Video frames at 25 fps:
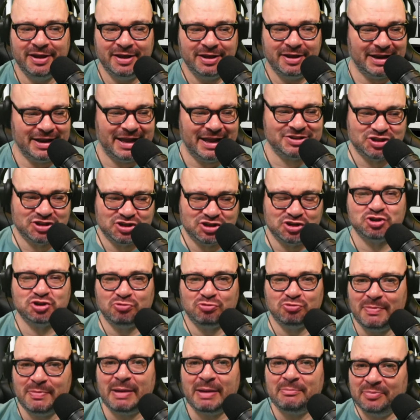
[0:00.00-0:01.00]
Let's just
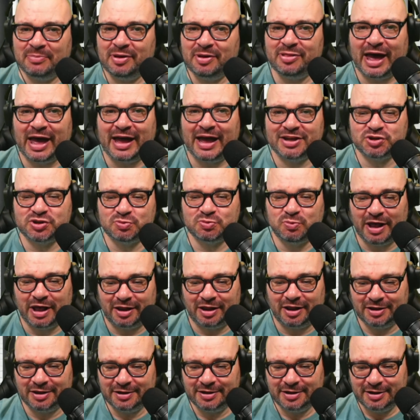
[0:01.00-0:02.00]
remember that as
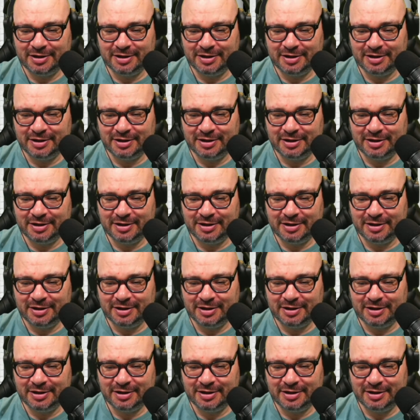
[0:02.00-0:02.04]
well.